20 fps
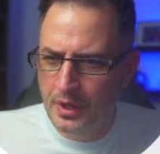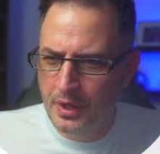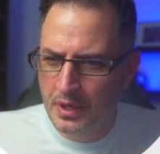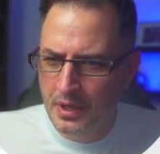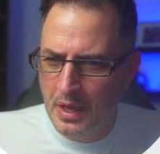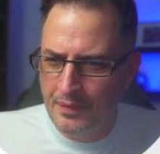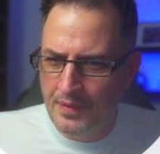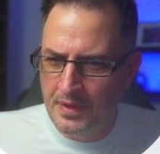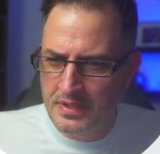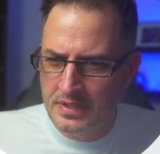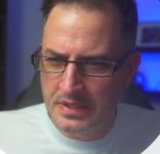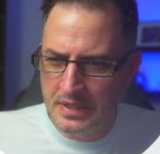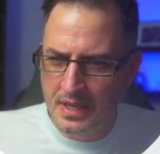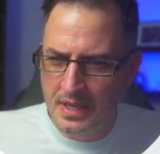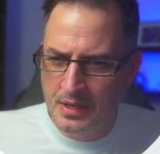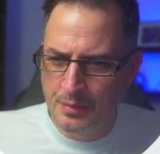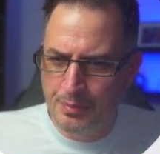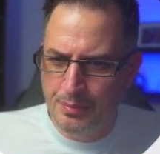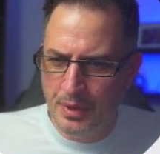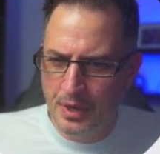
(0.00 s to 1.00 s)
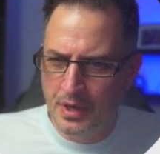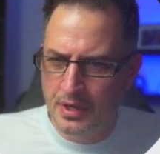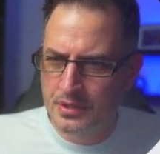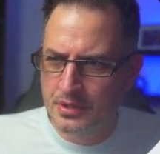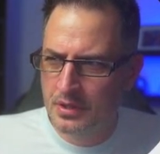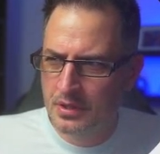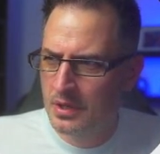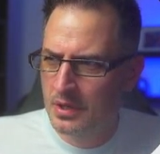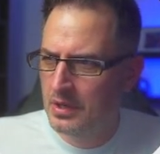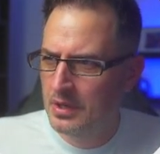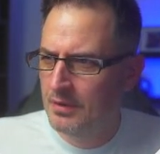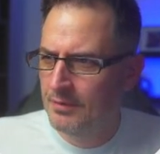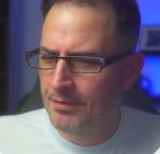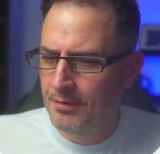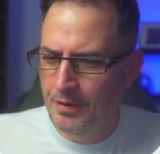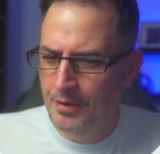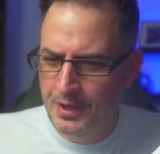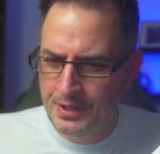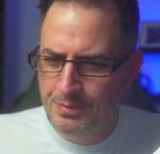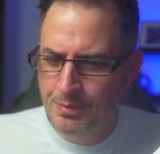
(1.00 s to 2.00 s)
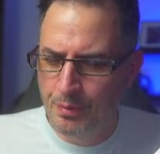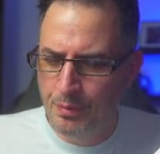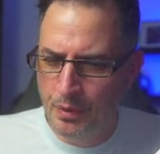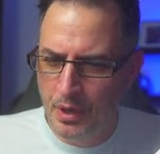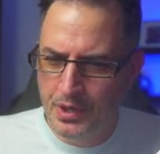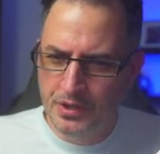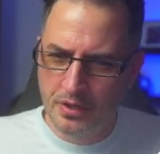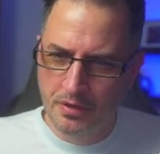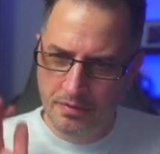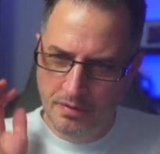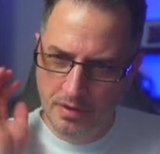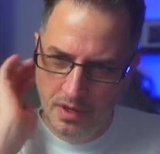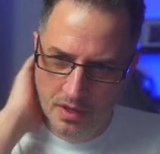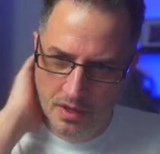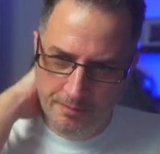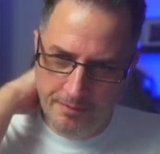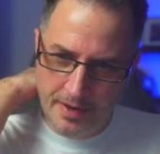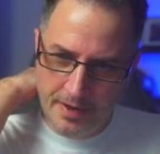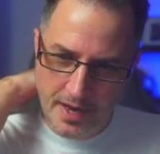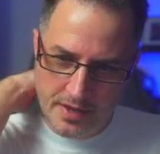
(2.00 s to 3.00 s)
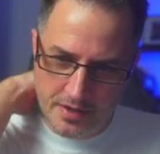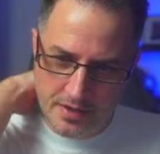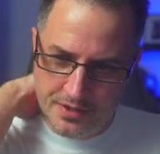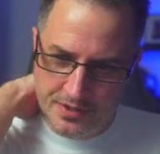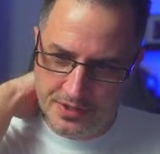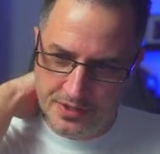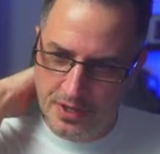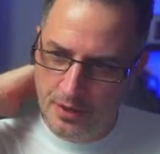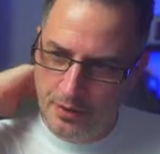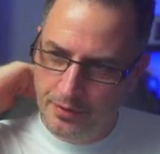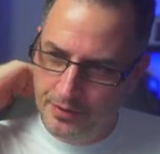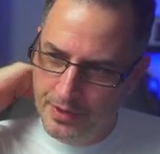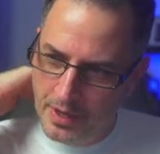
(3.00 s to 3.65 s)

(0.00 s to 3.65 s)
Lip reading: at this landing page for inspiration for how to sell that